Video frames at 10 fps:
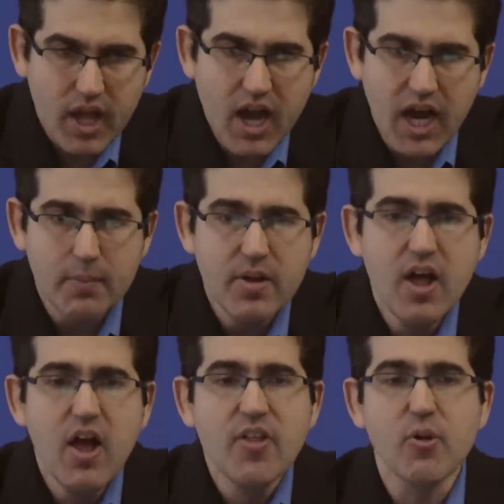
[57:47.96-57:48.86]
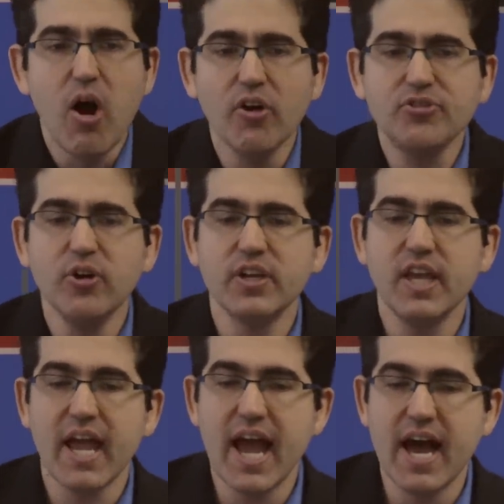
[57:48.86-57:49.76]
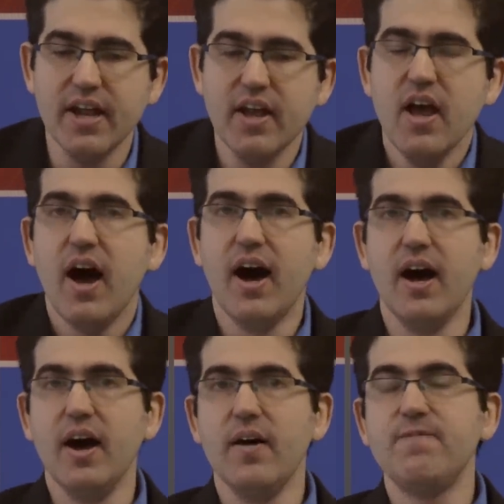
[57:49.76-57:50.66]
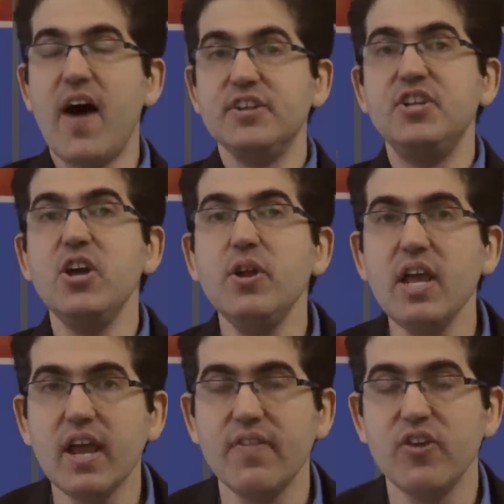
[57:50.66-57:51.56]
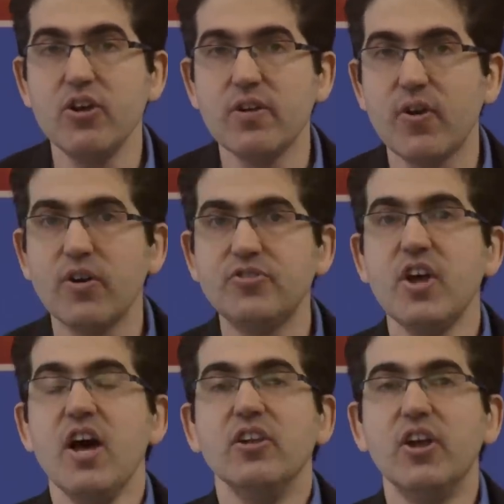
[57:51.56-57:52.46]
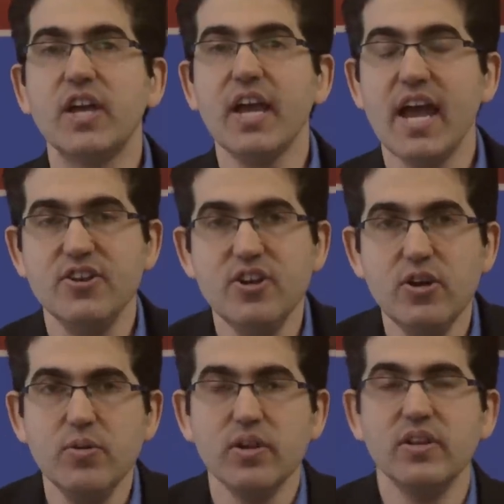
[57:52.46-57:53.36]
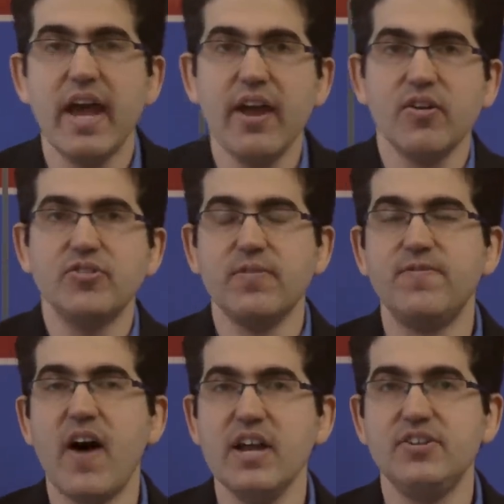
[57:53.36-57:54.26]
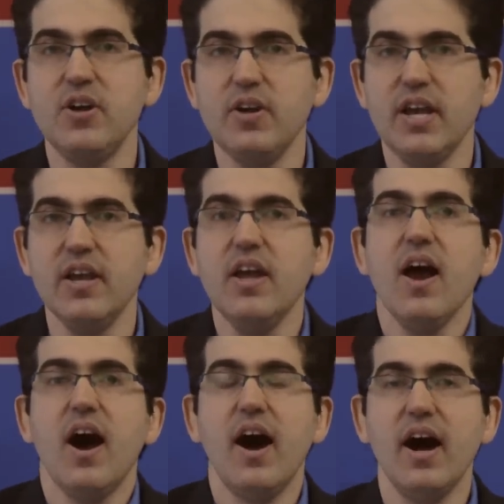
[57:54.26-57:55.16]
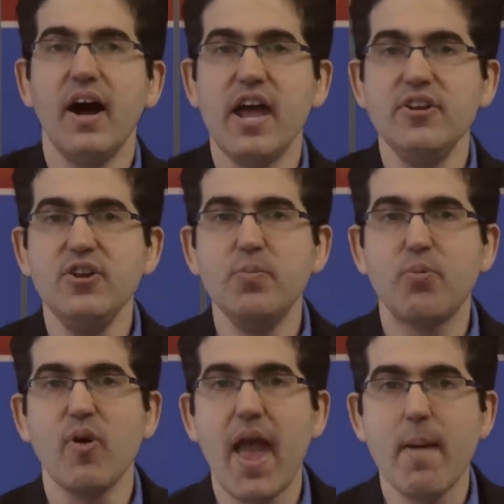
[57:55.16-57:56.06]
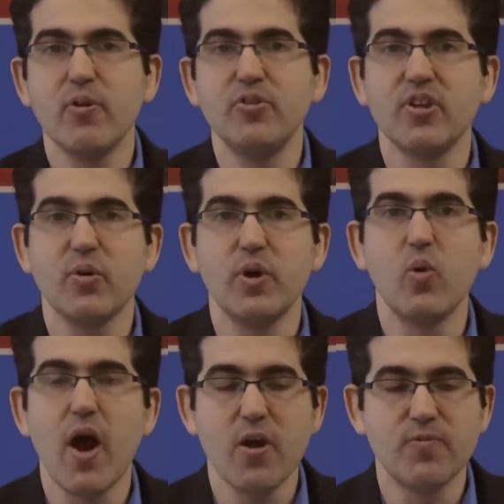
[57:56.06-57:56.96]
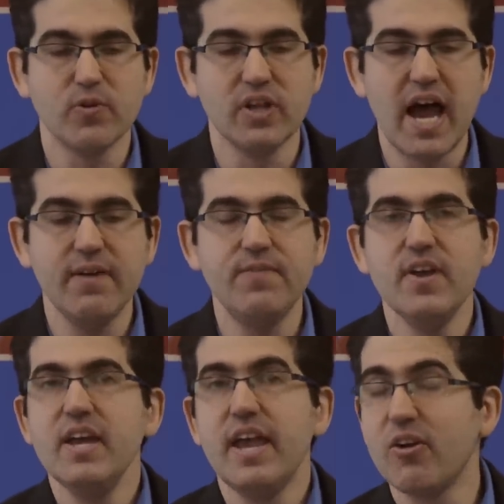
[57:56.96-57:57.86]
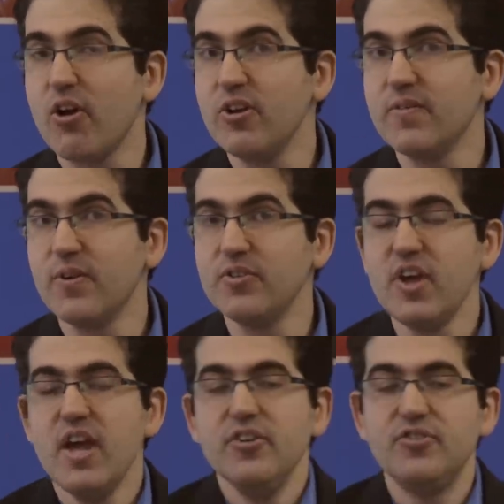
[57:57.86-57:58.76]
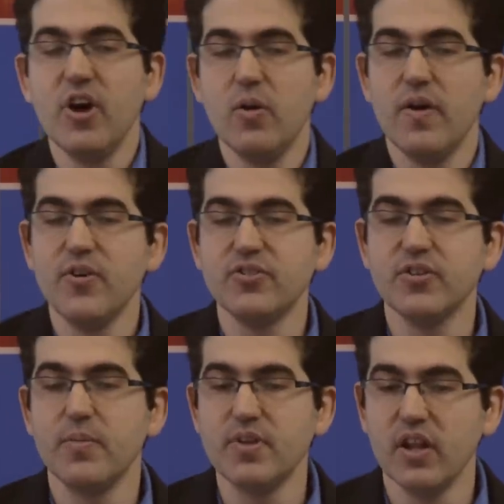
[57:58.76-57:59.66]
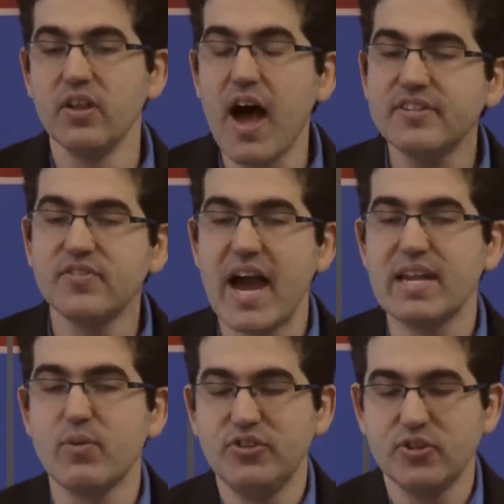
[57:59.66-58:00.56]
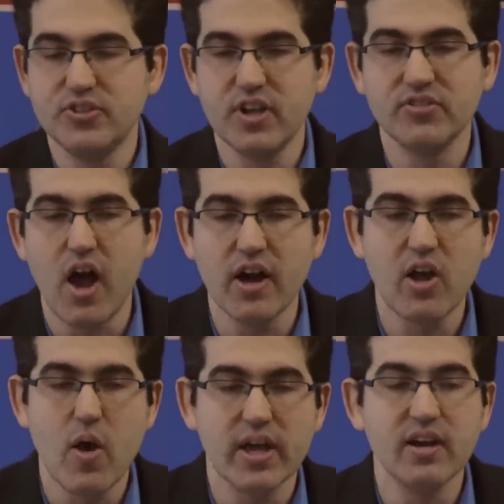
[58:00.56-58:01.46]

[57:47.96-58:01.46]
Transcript: Um, they're also looking at uh, fine-tuning in the universe, looking at new layers of fine-tuning uh, and new parameters that are required for life in our universe. So there's lots of ID research that is ongoing.